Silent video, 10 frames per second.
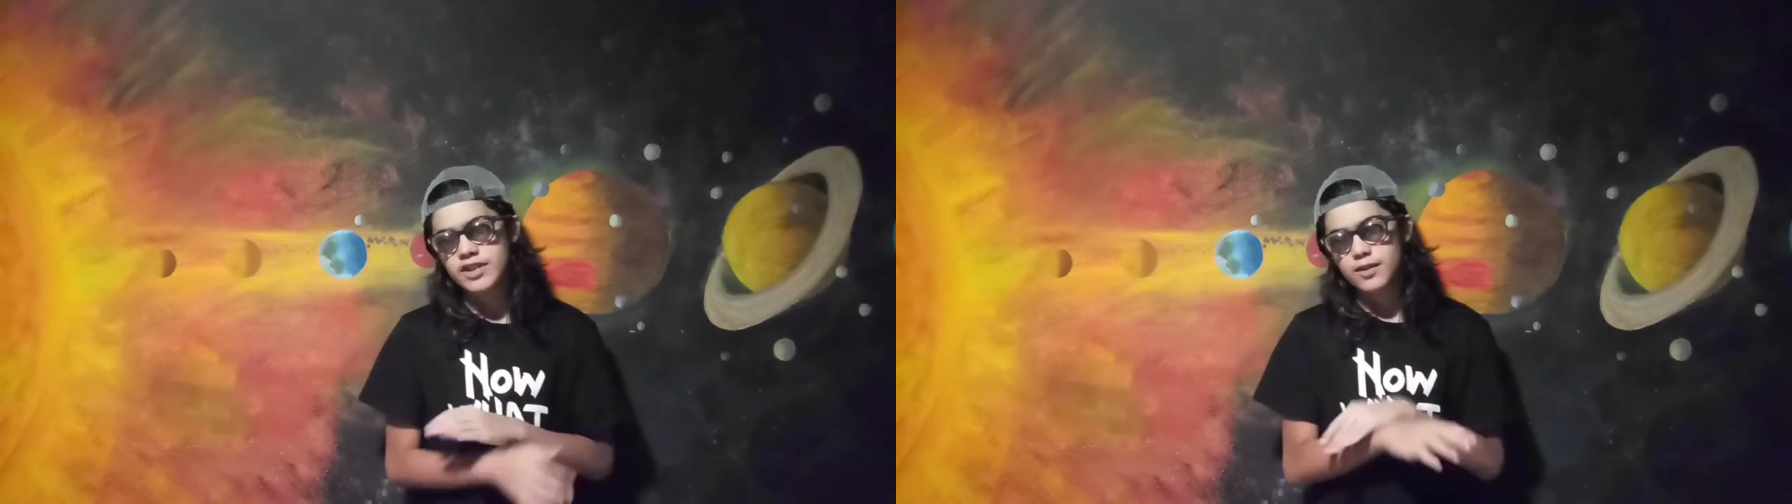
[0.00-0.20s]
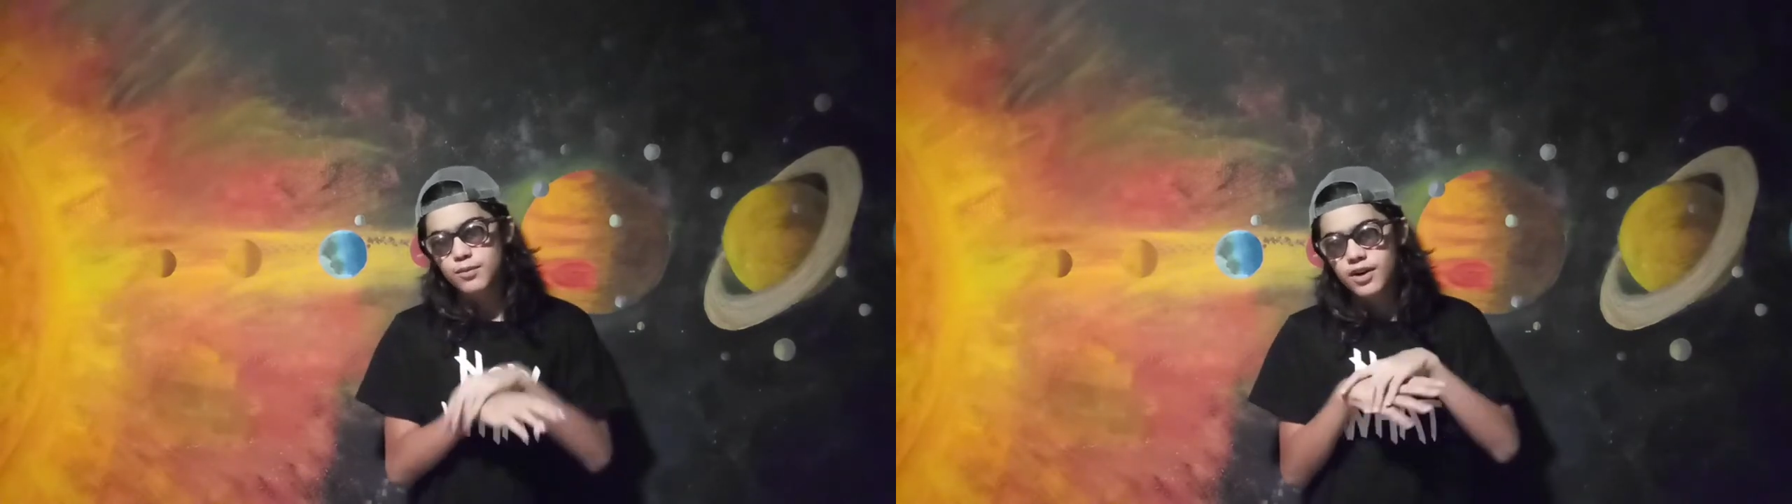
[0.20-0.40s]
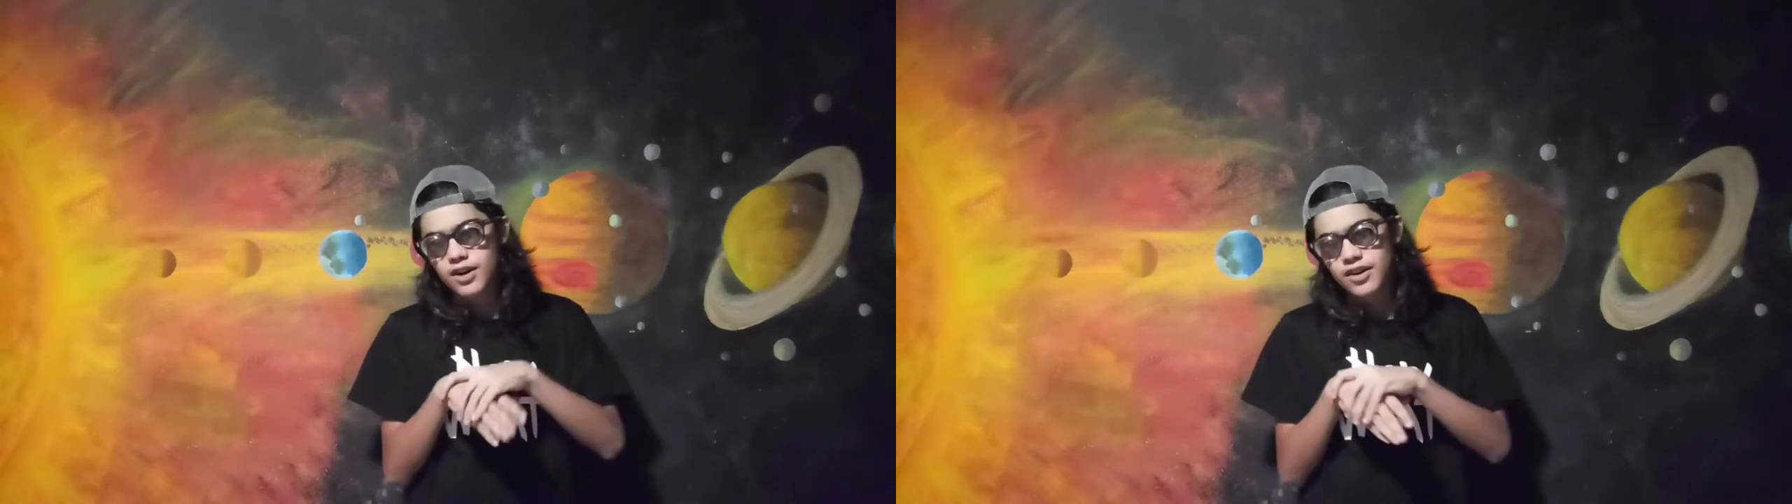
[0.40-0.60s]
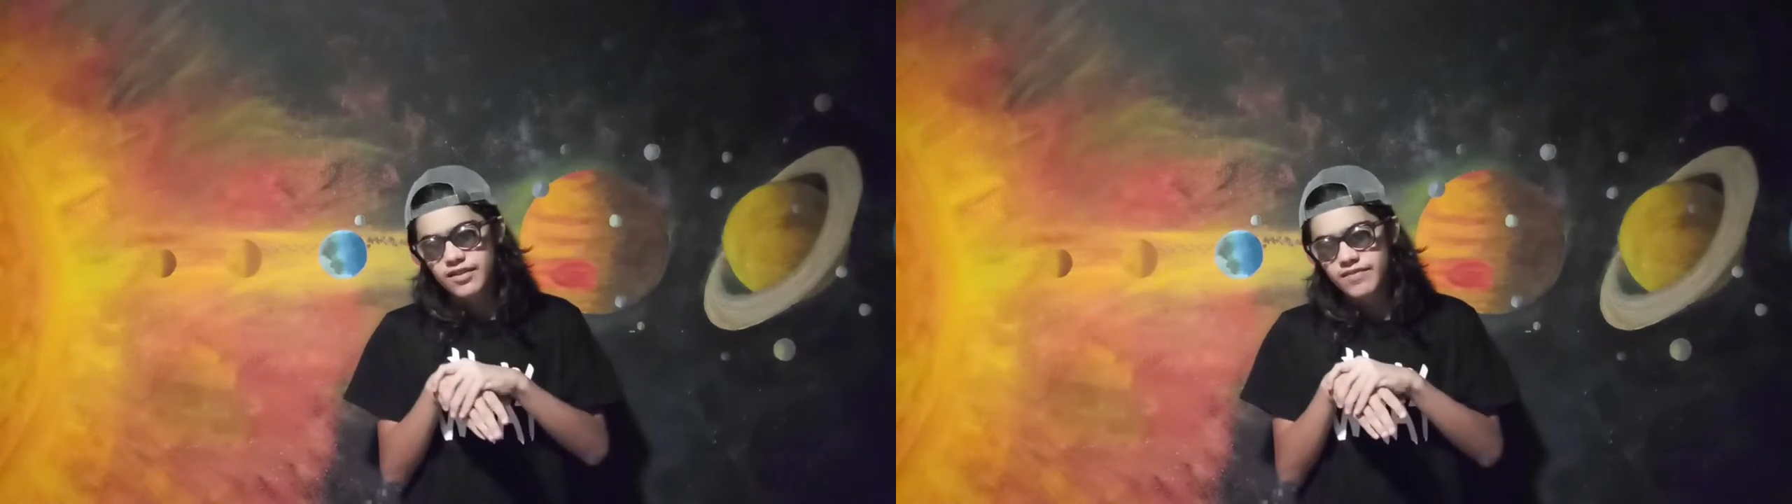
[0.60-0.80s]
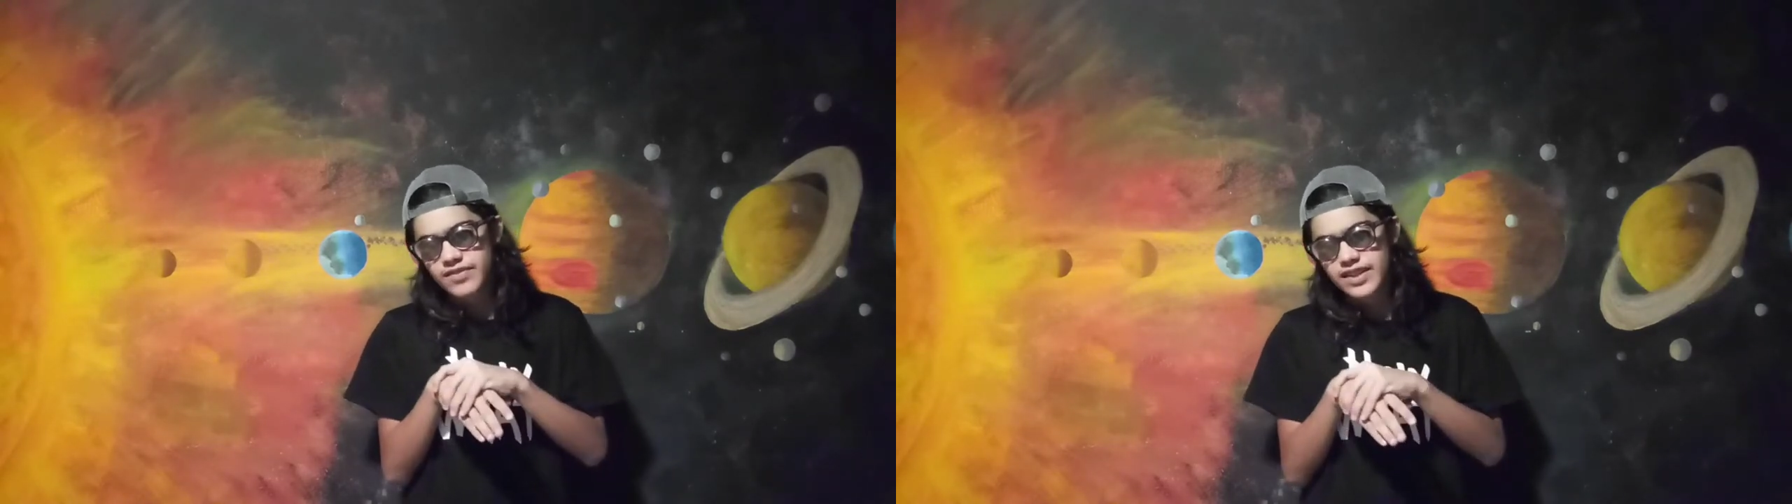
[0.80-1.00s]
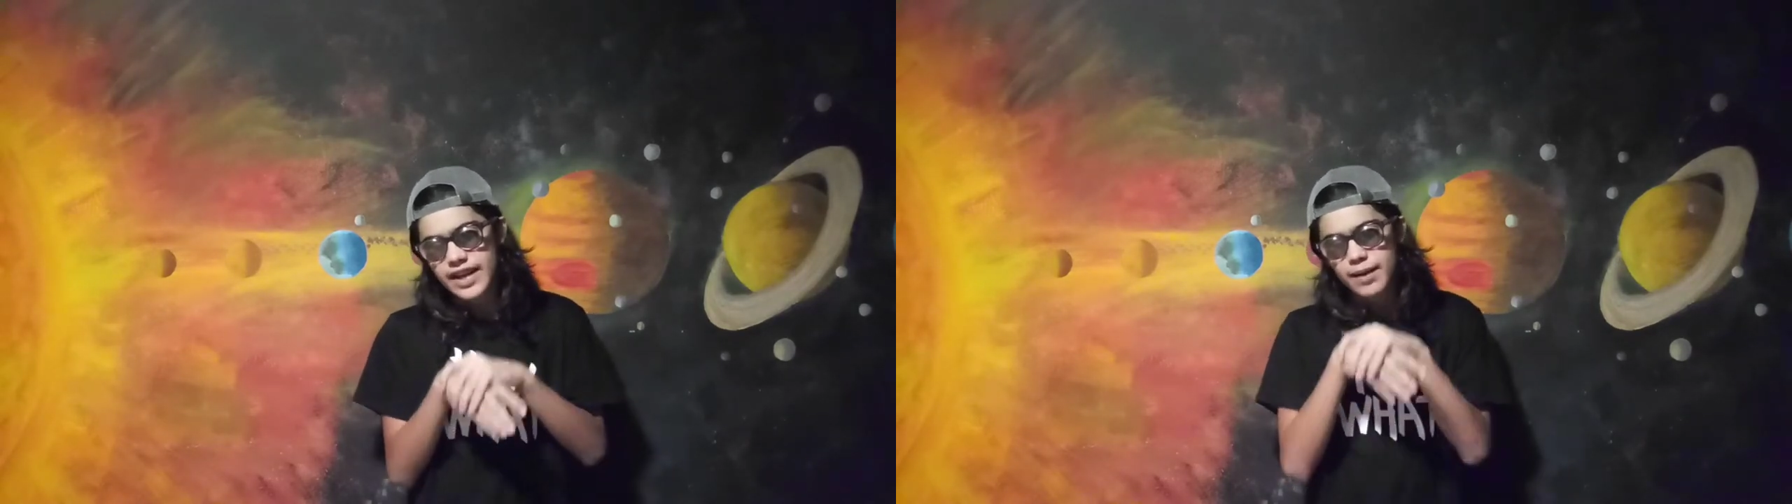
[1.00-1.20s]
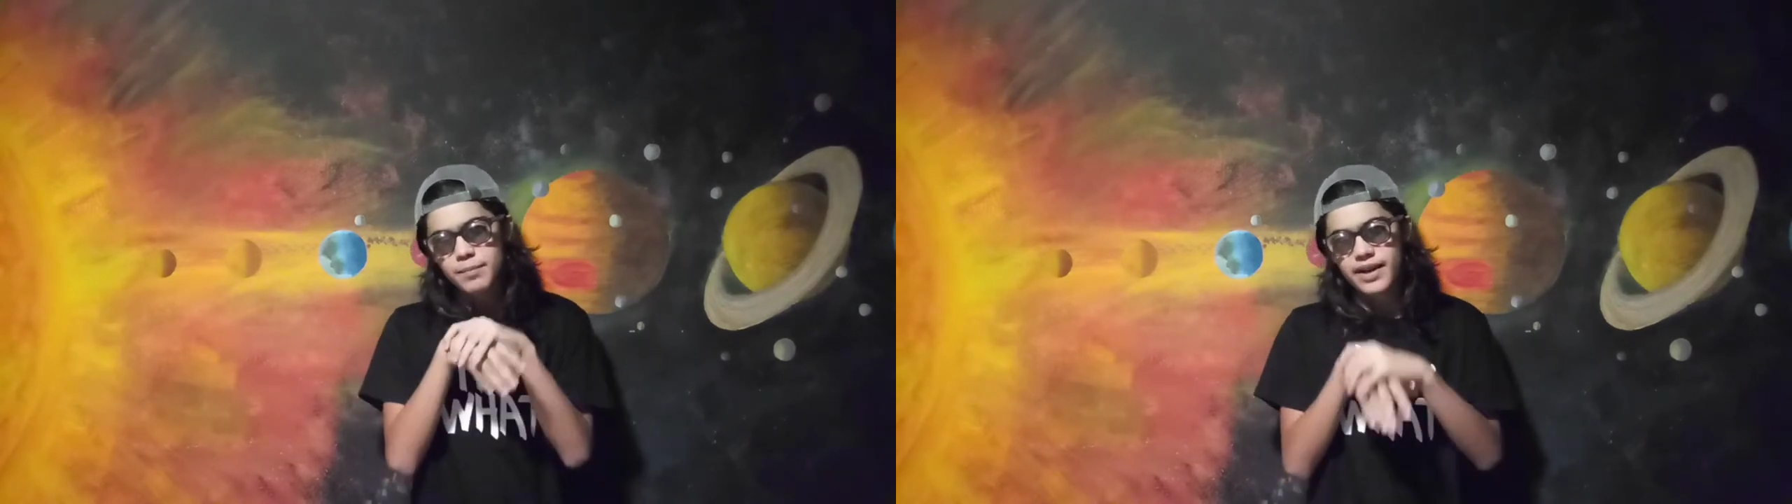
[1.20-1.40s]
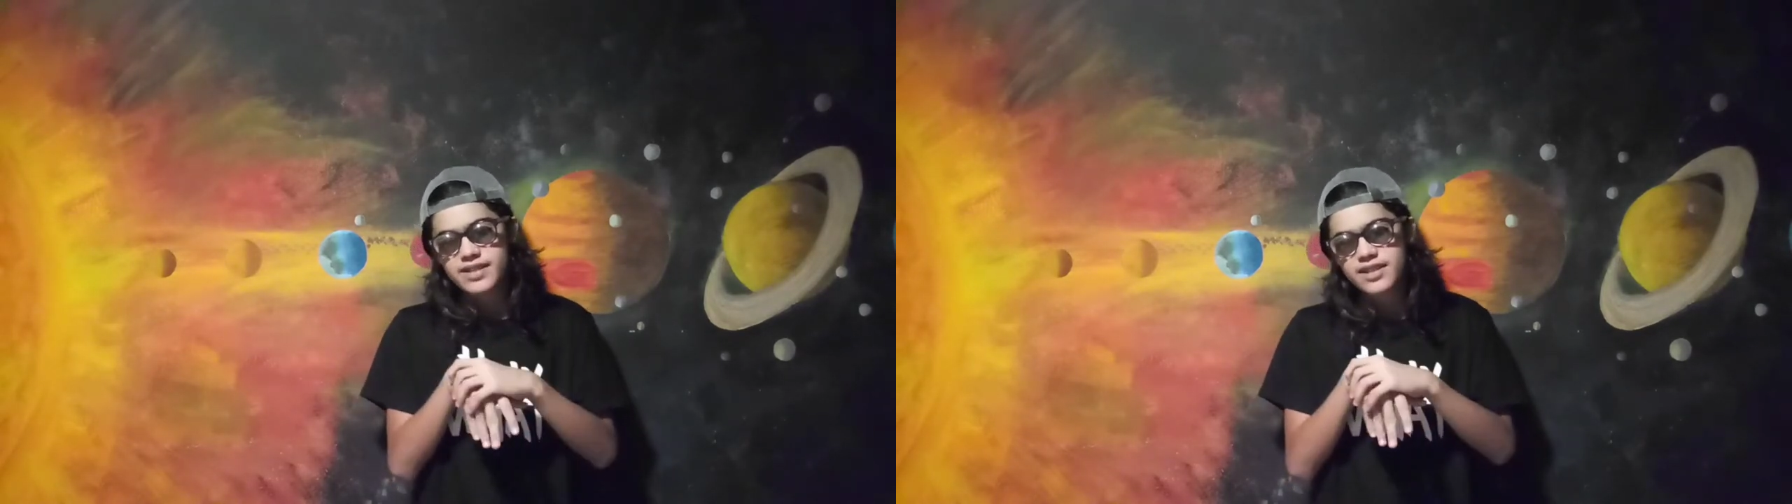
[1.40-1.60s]
a wall in
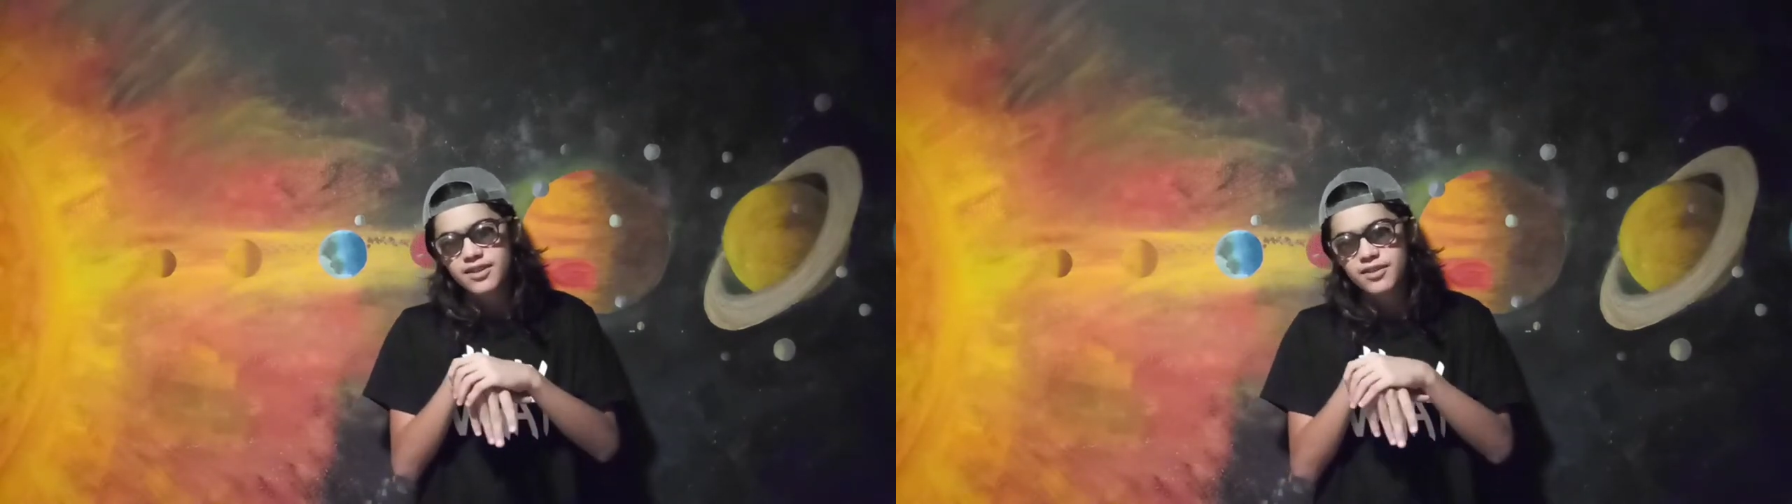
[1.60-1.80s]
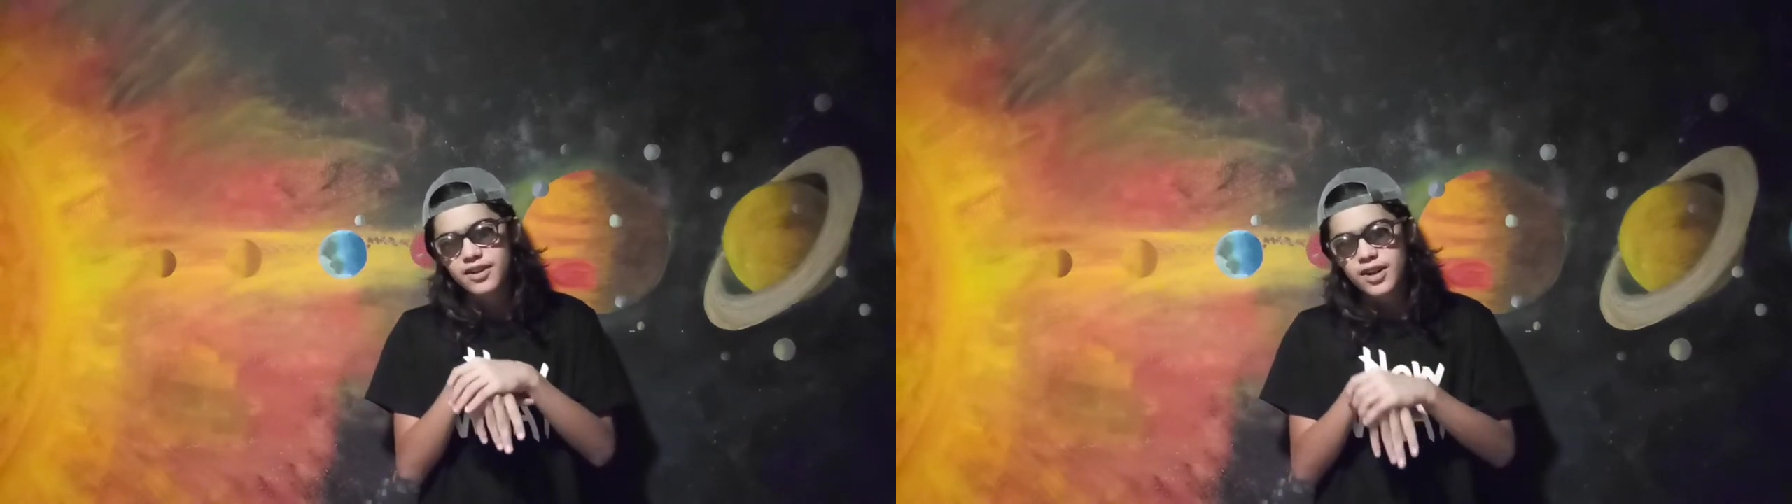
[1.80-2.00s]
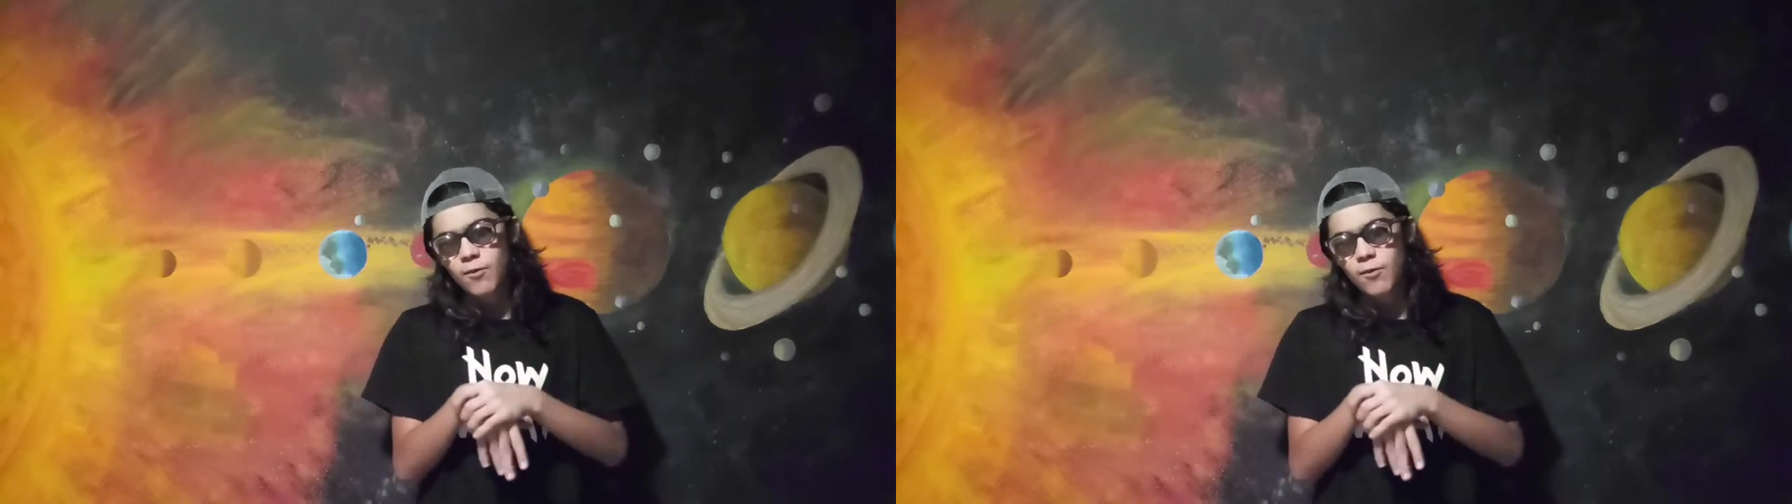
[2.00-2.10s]
Mexico,